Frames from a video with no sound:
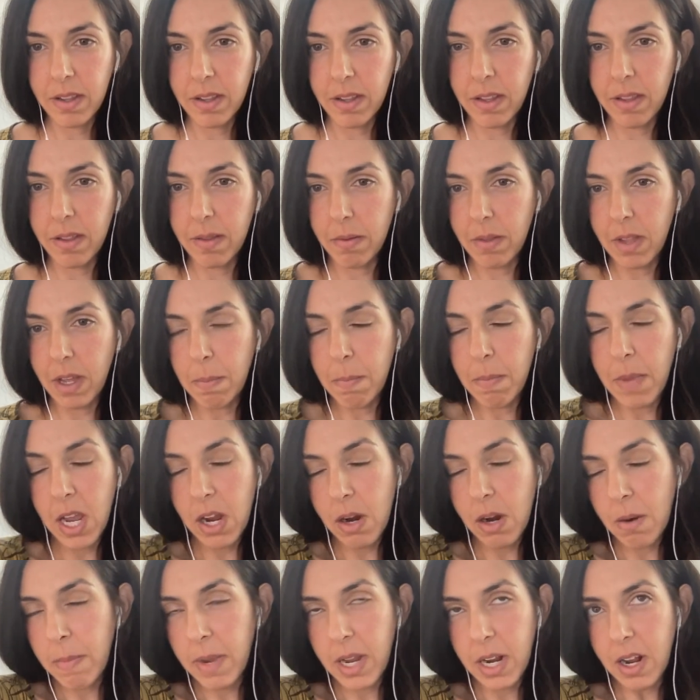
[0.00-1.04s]
they may
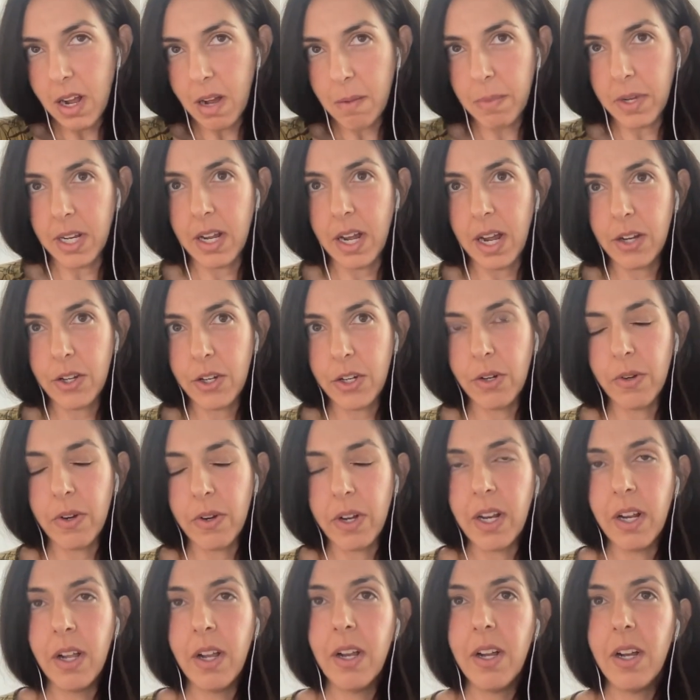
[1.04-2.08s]
or may not be attached to
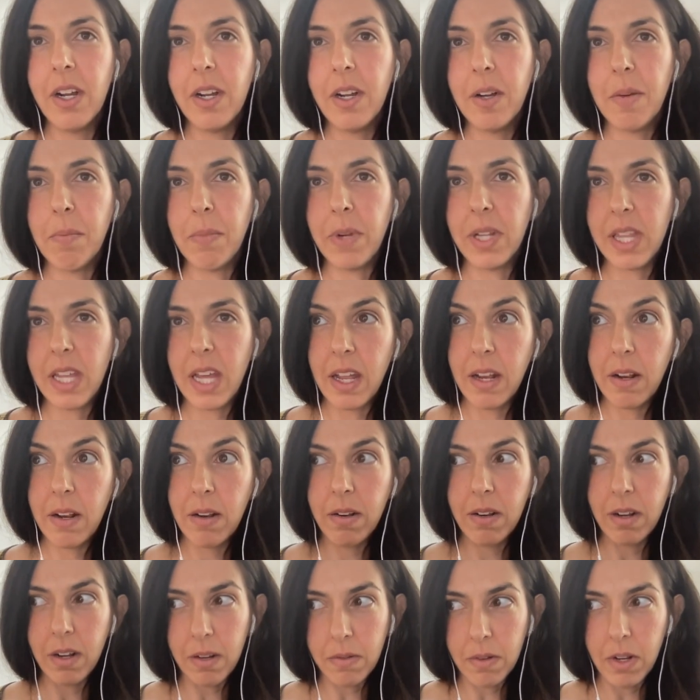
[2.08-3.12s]
it. But
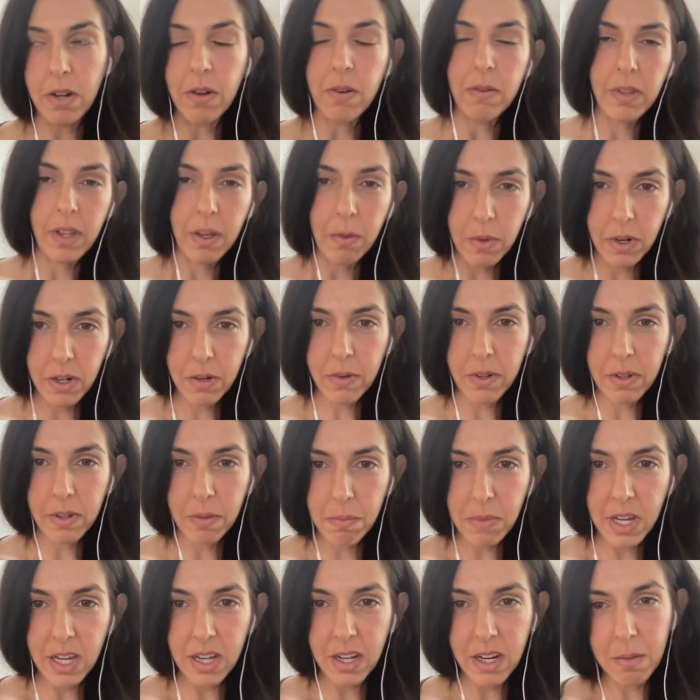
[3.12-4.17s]
then, you know, they work with
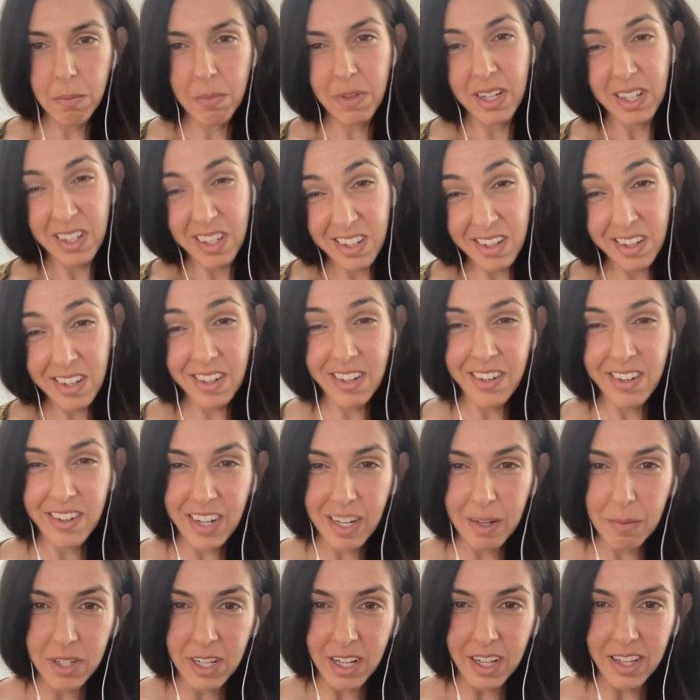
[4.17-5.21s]
me and I'm like, yeah, your
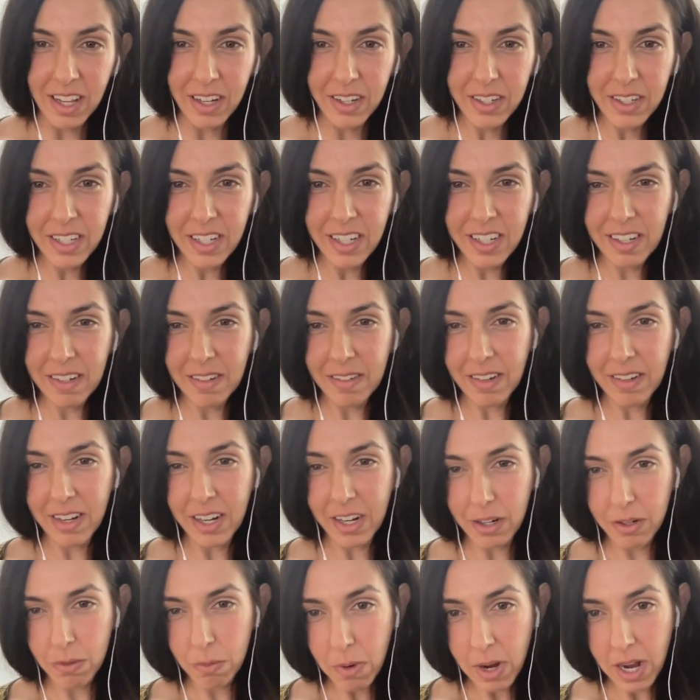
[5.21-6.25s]
name's not that good. And
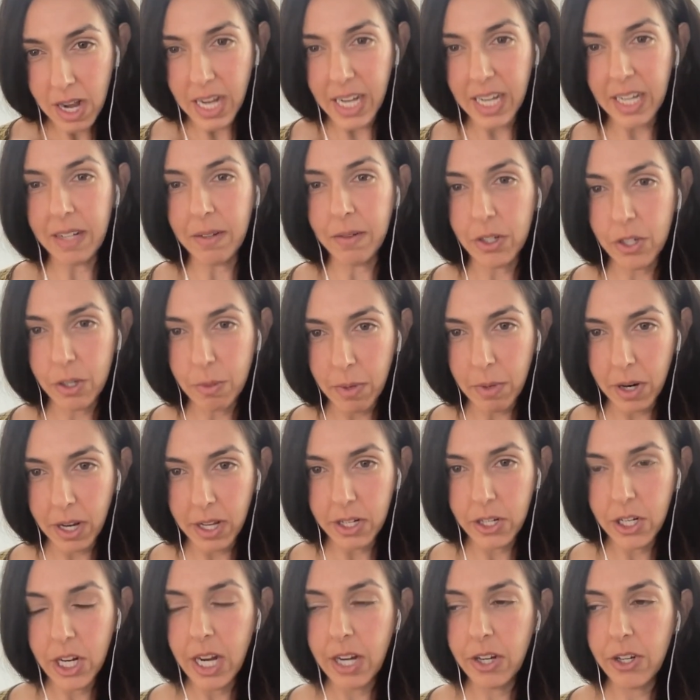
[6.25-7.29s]
here's why we should probably
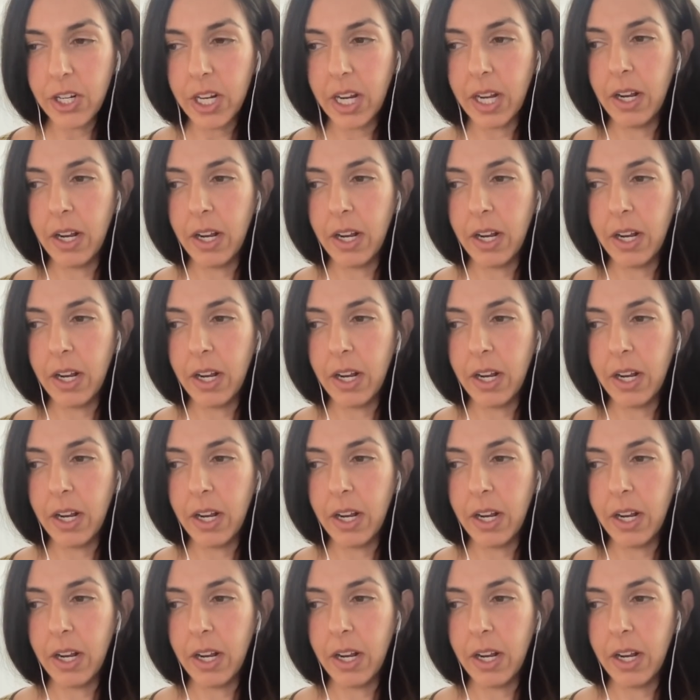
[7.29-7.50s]
change it.